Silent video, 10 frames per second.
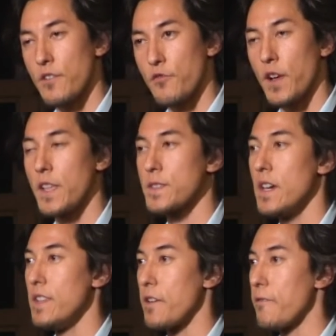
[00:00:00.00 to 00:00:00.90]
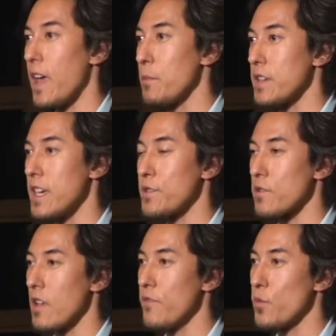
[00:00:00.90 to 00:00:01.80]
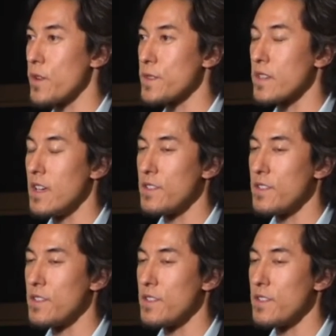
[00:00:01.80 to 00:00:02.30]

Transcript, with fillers: friends, their family, and their loved ones,